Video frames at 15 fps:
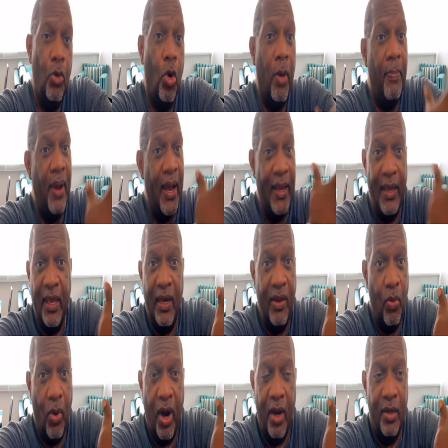or buy any
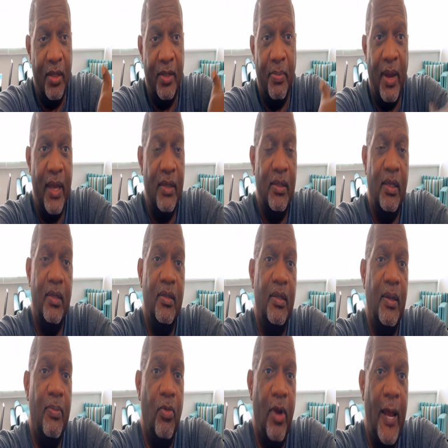wireless mic
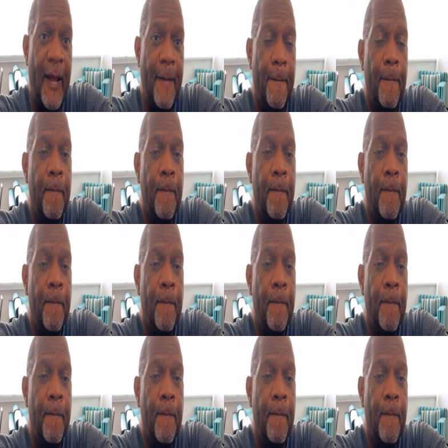system, right,